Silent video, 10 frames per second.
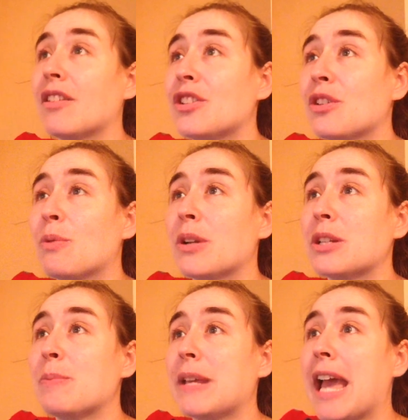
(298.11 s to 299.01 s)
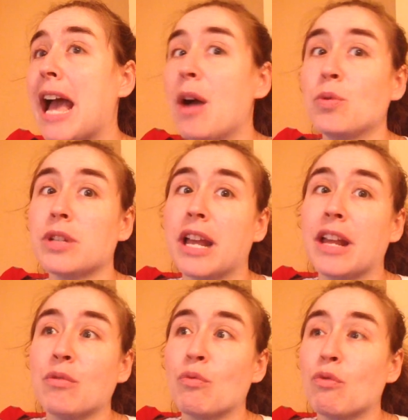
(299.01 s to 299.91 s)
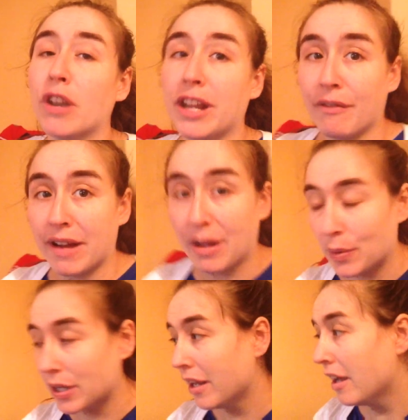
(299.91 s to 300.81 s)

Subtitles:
She'll want to be out and running around.